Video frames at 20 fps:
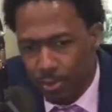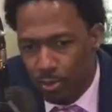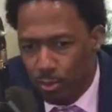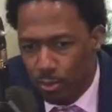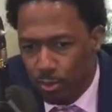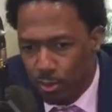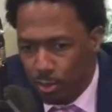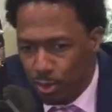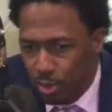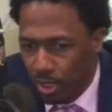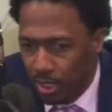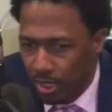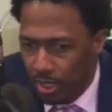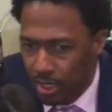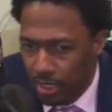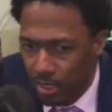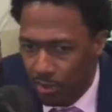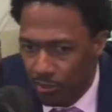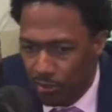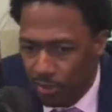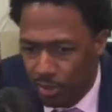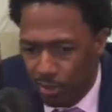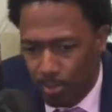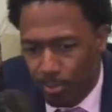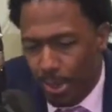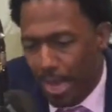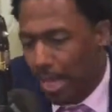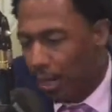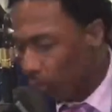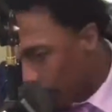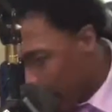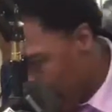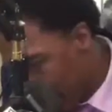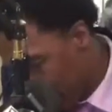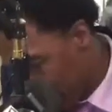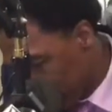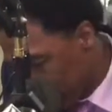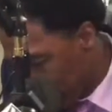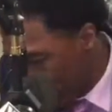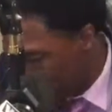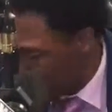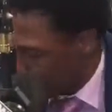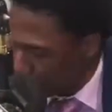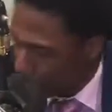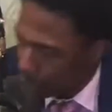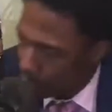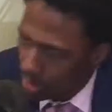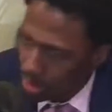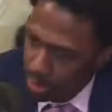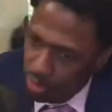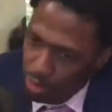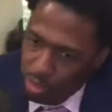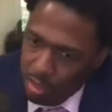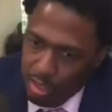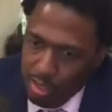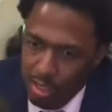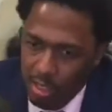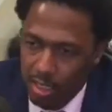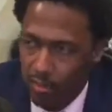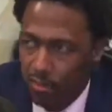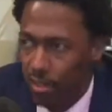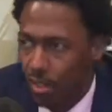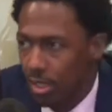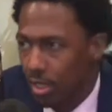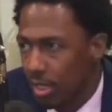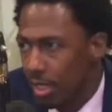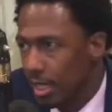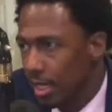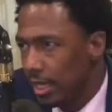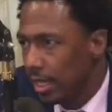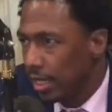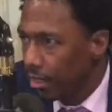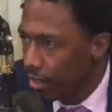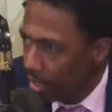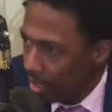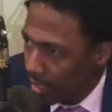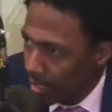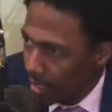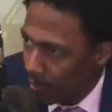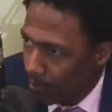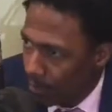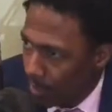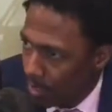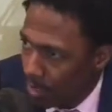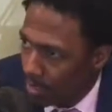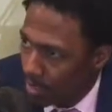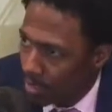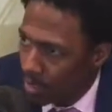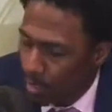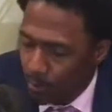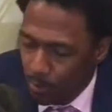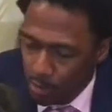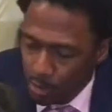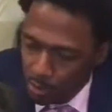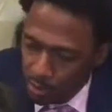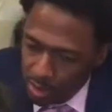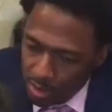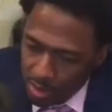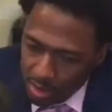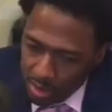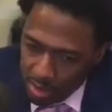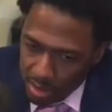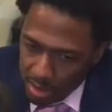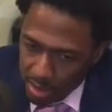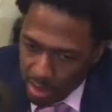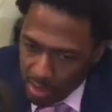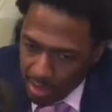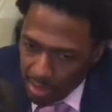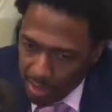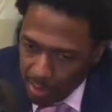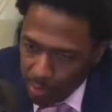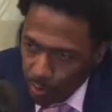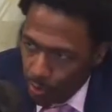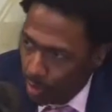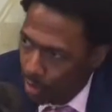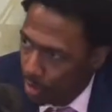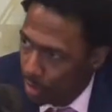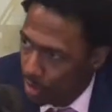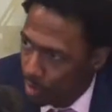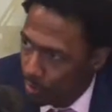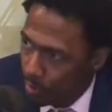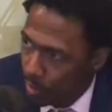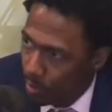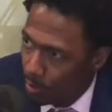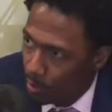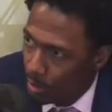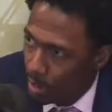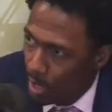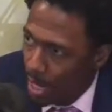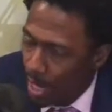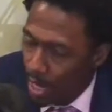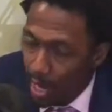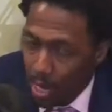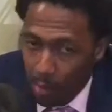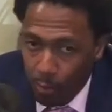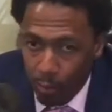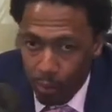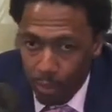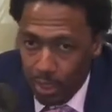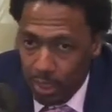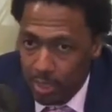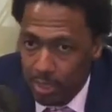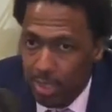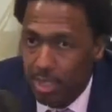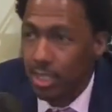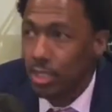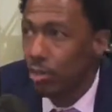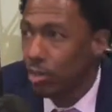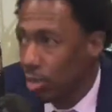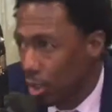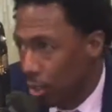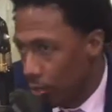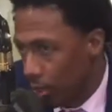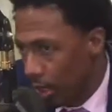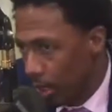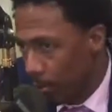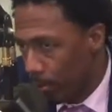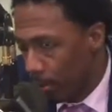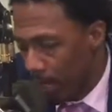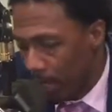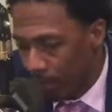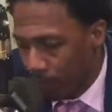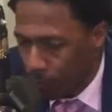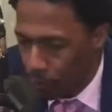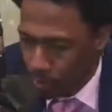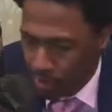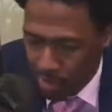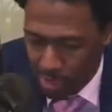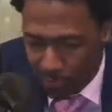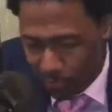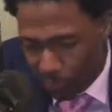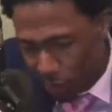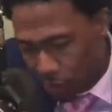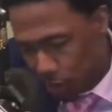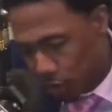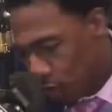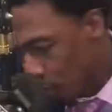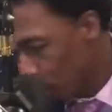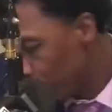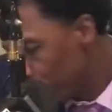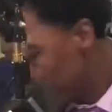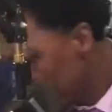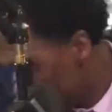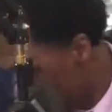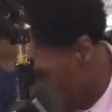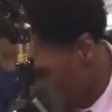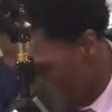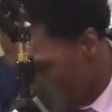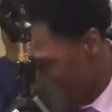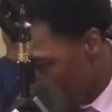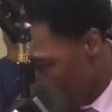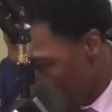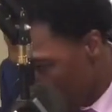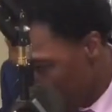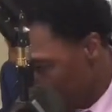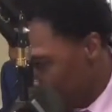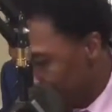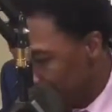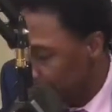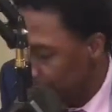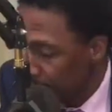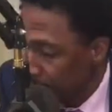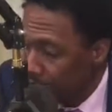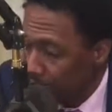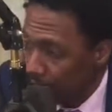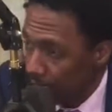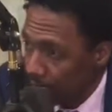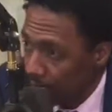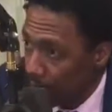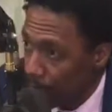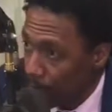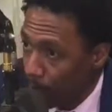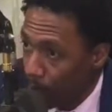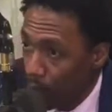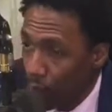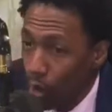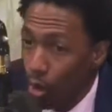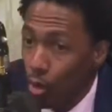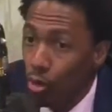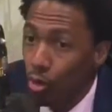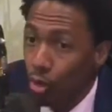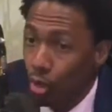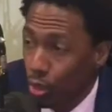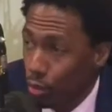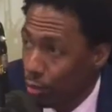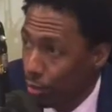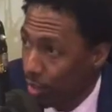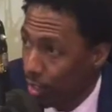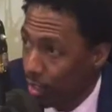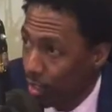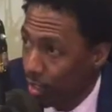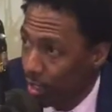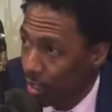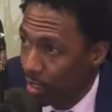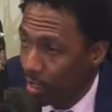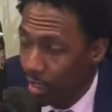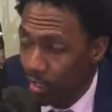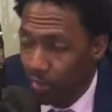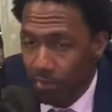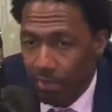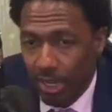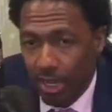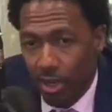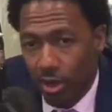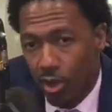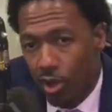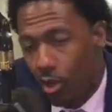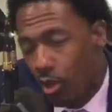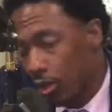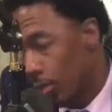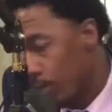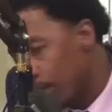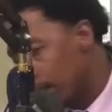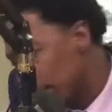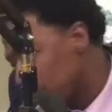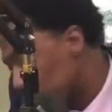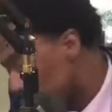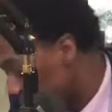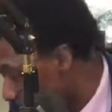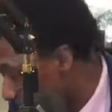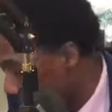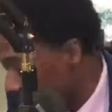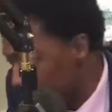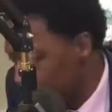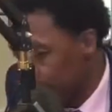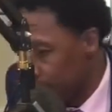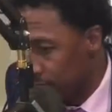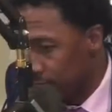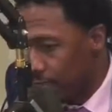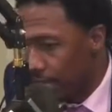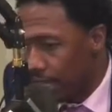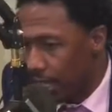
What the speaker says: We trying to give battle rappers opportunities. We trying to give young internet comedians opportunities, and that's what it is, man. I want to continue to create platforms because I've done so many amazing things in my own career and lived out all of my dreams